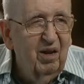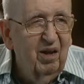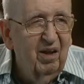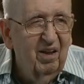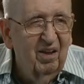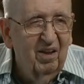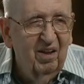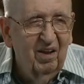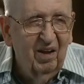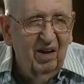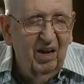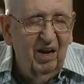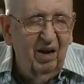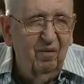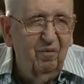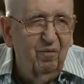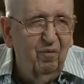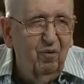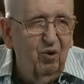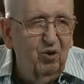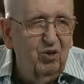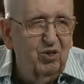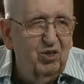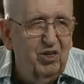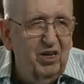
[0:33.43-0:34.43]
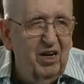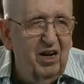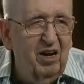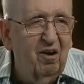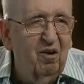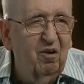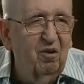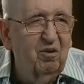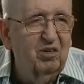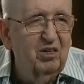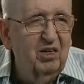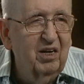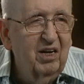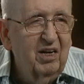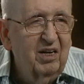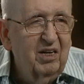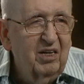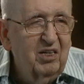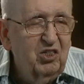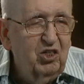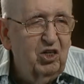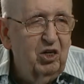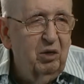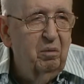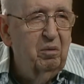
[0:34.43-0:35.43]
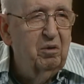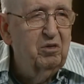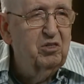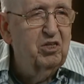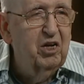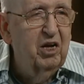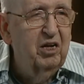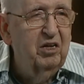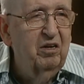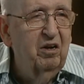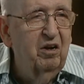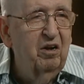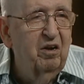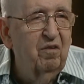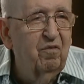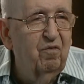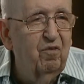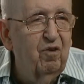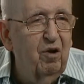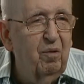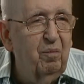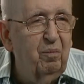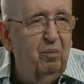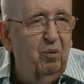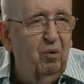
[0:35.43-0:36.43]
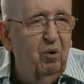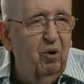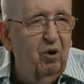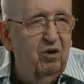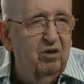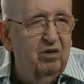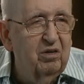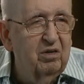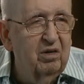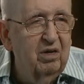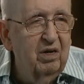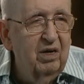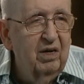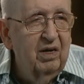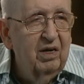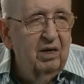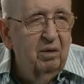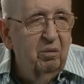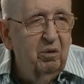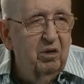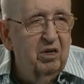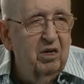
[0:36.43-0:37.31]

when I first seen her, she was sitting on the front porch with